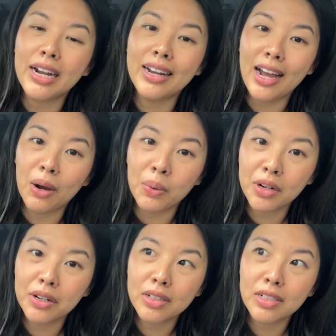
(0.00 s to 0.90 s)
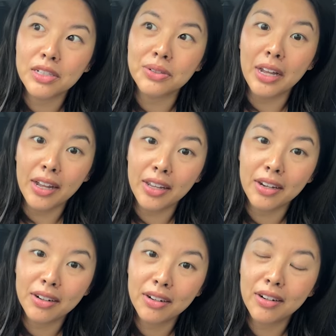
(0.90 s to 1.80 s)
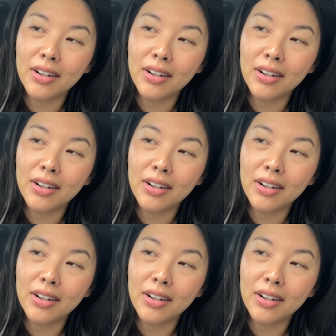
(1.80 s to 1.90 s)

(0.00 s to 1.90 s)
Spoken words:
an hour to get here.